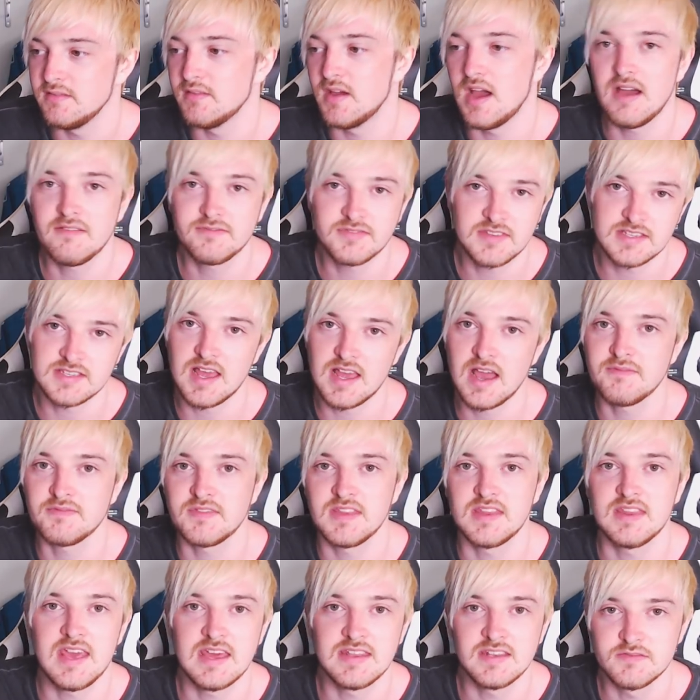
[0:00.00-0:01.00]
after
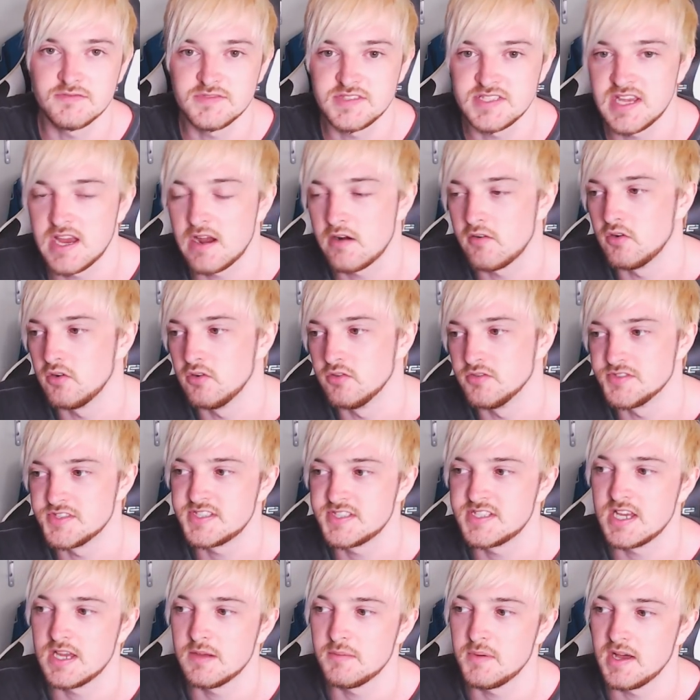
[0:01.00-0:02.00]
the end of Zero and
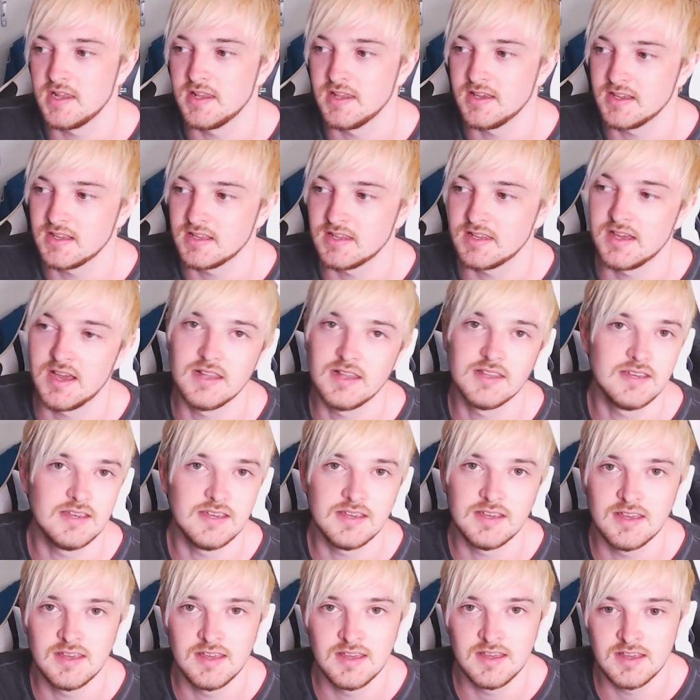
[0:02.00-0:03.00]
Saber, like,
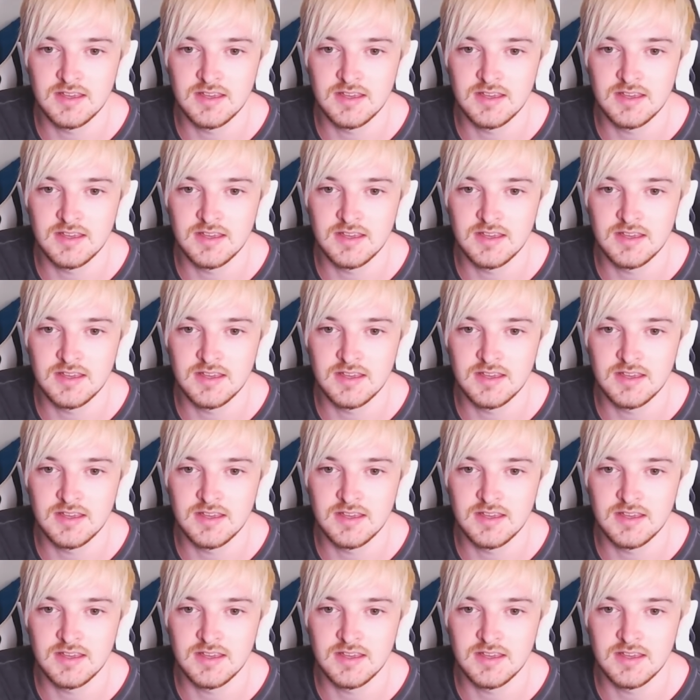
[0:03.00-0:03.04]
clearly,